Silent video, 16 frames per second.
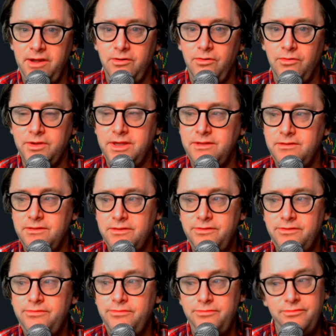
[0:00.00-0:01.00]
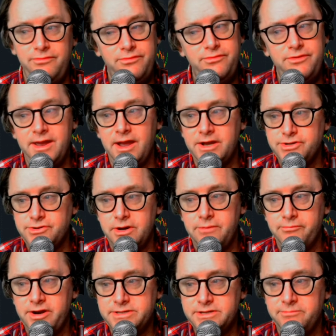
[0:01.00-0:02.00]
whole thing I try to
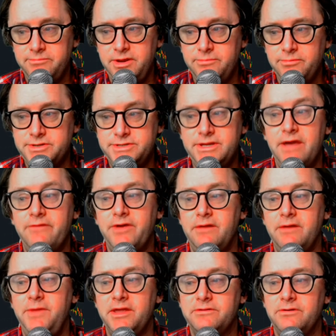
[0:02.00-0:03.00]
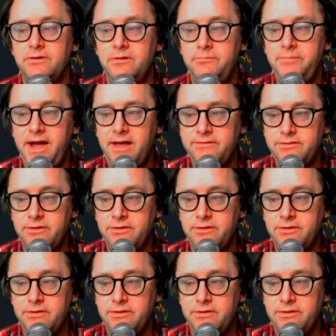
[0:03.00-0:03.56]
impress on people is they've got to make their own path.